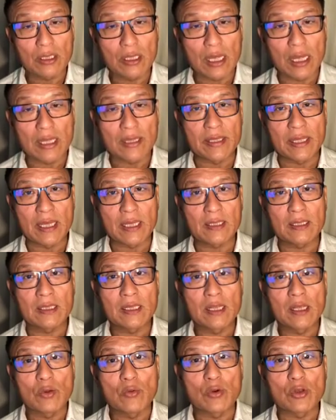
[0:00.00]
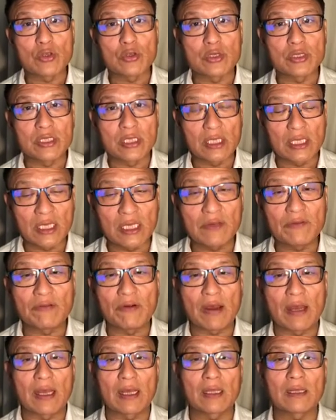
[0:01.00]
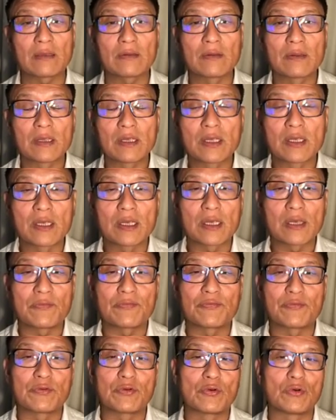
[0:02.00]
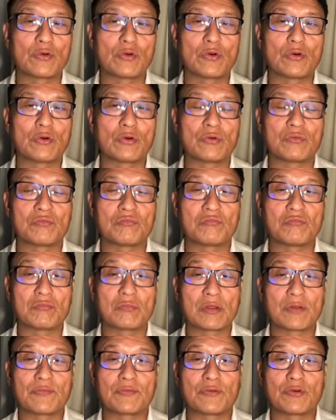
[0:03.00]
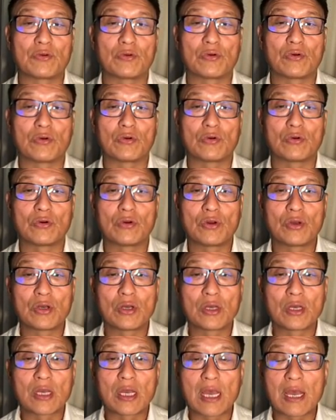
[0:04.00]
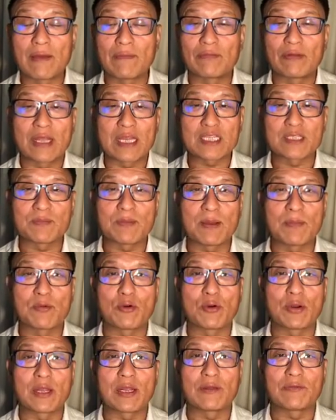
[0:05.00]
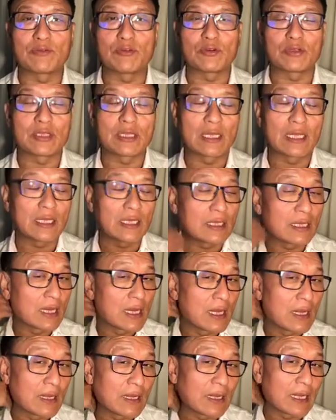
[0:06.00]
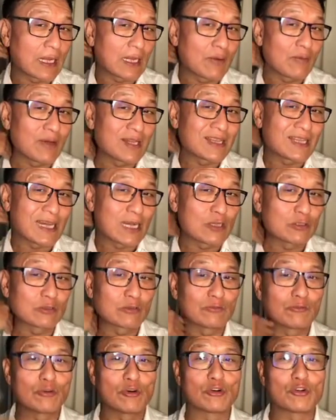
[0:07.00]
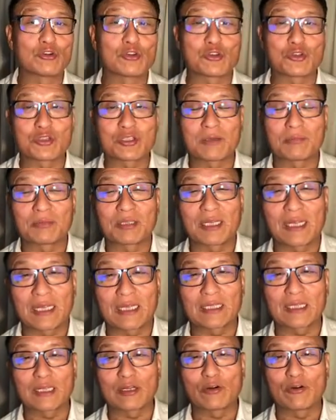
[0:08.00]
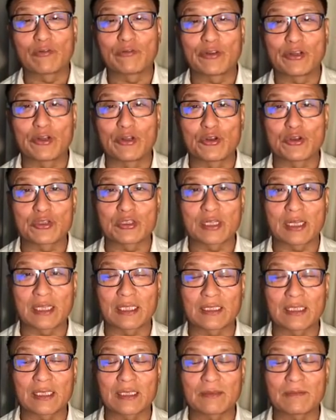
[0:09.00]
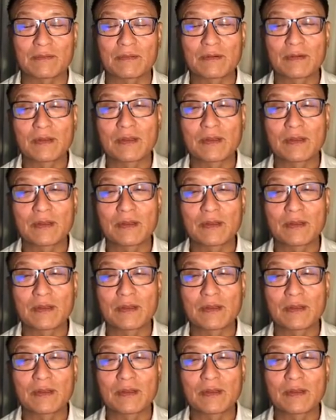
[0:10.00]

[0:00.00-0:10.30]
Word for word: And then when you delete file, if you, if you have less memory, if you delete like a 1,000 photos or something like that, or videos like that,